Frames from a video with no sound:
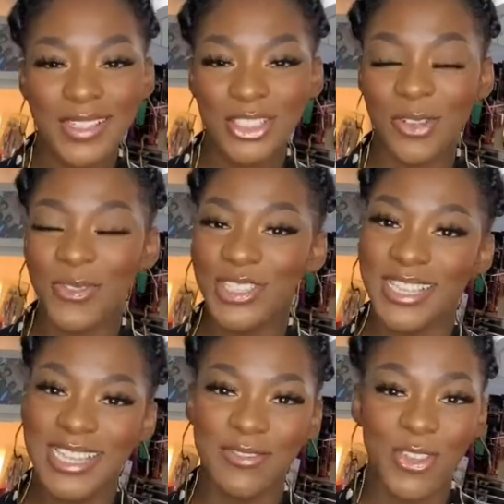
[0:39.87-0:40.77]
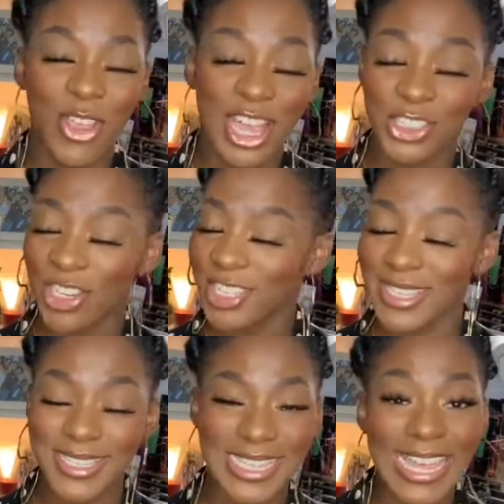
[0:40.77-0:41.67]
So for today's video, as you guys
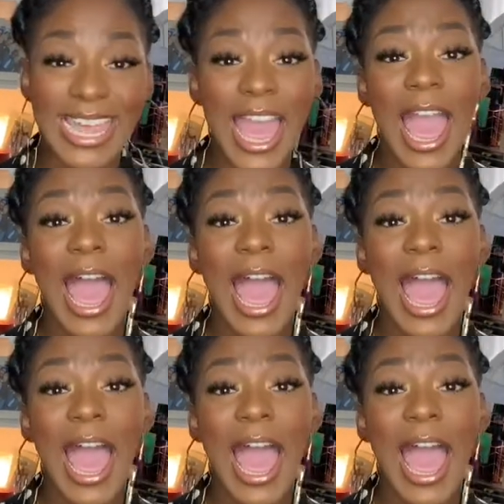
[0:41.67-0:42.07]
can see,